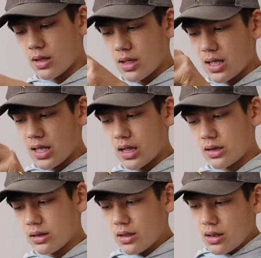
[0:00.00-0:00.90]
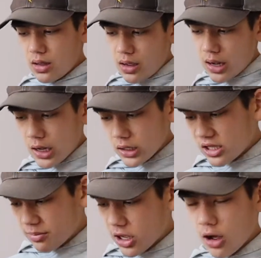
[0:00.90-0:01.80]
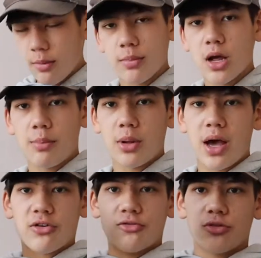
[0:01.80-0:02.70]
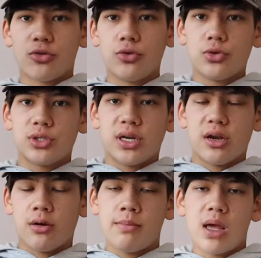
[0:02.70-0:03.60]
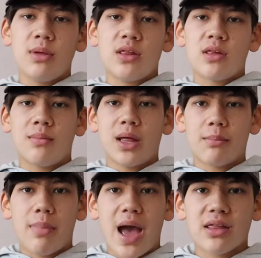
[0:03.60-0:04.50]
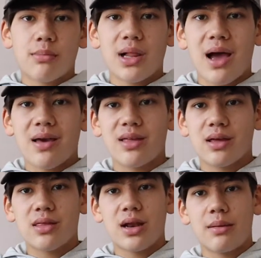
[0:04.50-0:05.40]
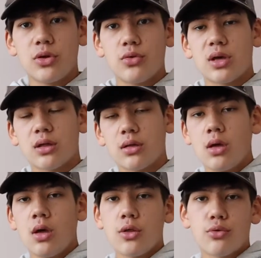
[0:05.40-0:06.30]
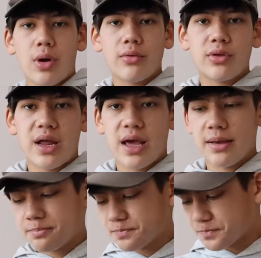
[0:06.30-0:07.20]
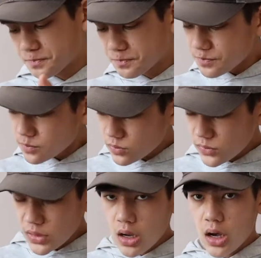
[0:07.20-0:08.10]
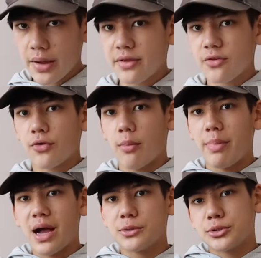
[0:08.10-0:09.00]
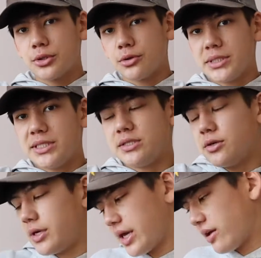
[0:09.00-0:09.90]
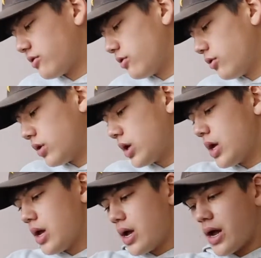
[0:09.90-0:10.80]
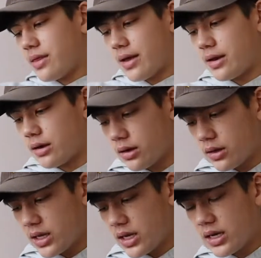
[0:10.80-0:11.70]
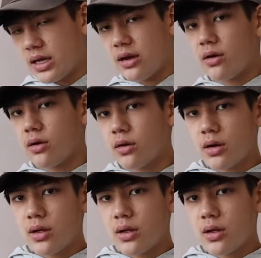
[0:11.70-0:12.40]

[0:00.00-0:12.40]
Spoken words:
And I'll keep a couple extra tools in here, maybe some like bags of plastics that I'm using throughout the day in this front pouch so they're easier to get to. And then in here